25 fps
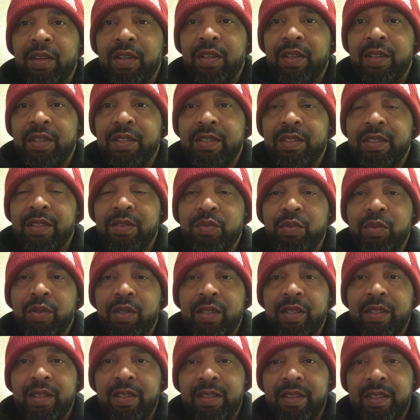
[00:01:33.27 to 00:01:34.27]
this is one
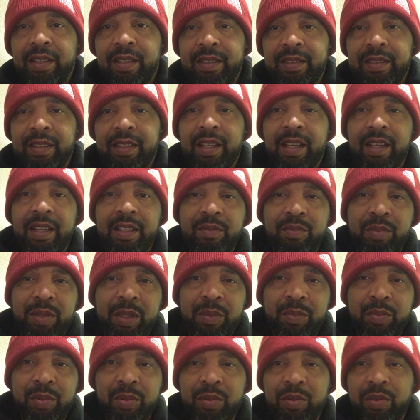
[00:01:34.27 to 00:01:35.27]
of the things a lot of
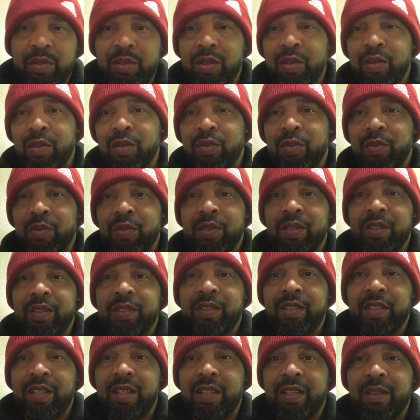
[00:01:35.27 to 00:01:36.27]
people don't want to
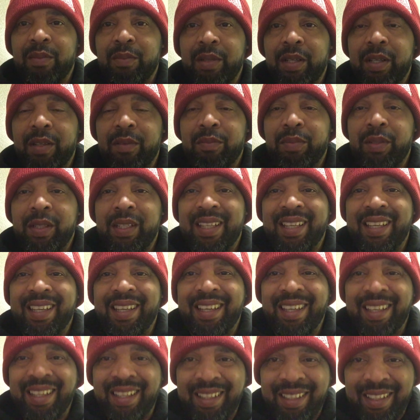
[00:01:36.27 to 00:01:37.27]
talk about, but
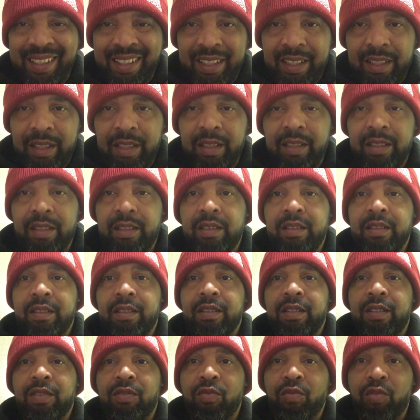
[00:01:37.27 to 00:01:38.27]
eating
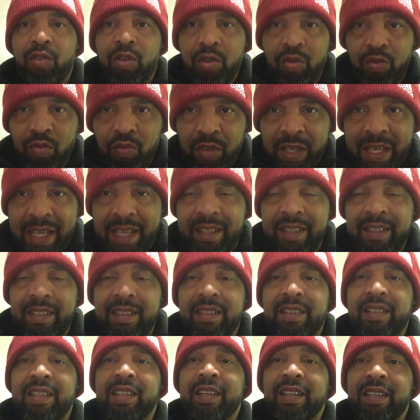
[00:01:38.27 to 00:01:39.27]
the correct
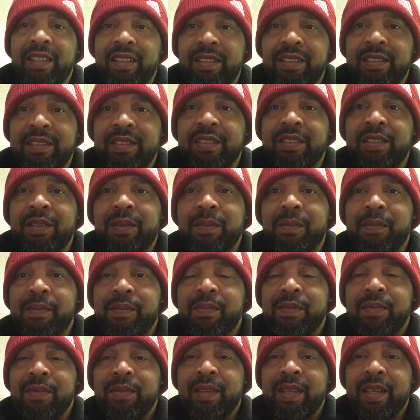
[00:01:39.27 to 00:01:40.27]
things
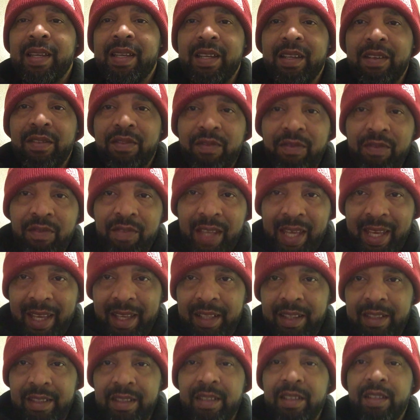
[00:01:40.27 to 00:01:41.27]
can
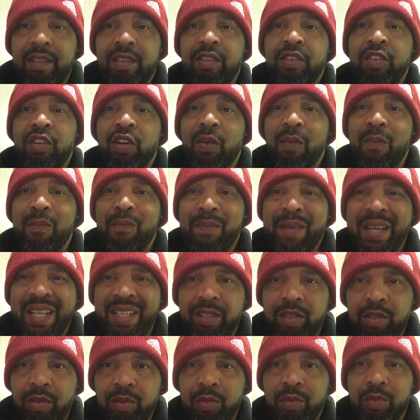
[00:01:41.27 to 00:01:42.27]
affect your
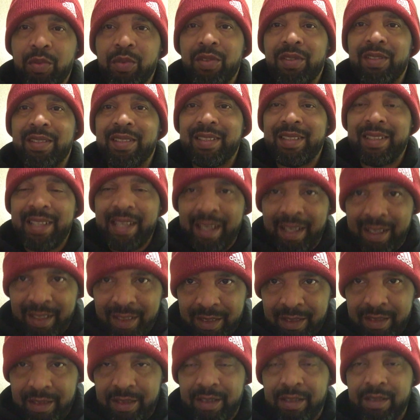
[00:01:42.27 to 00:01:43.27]
mental
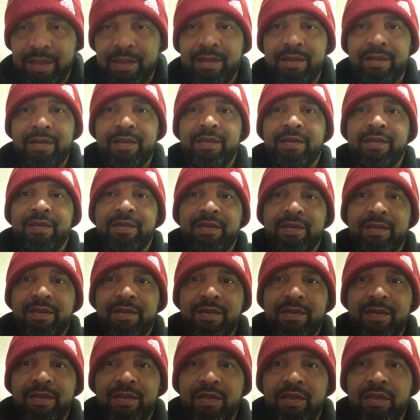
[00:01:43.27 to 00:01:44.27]
state
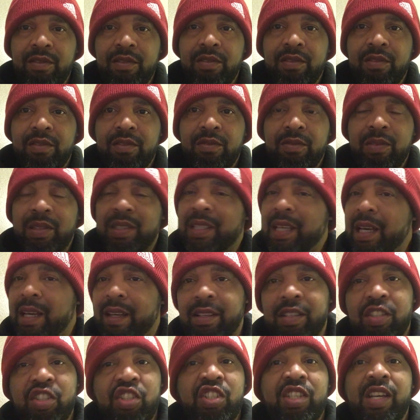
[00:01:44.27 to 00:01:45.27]

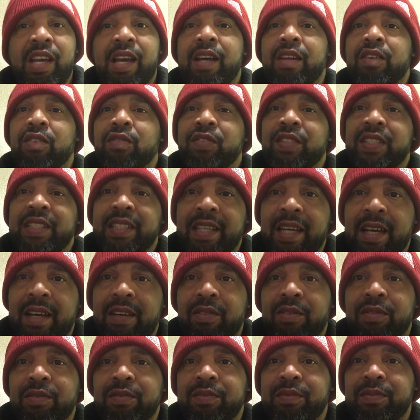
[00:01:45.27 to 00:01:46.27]
without the shadow of a
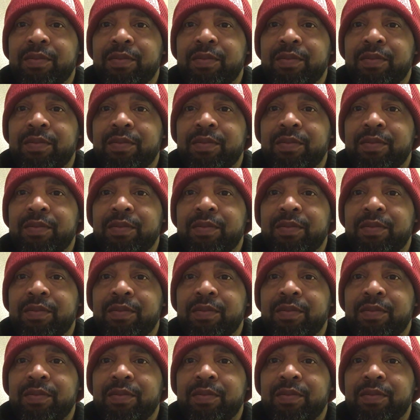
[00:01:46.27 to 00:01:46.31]
doubt.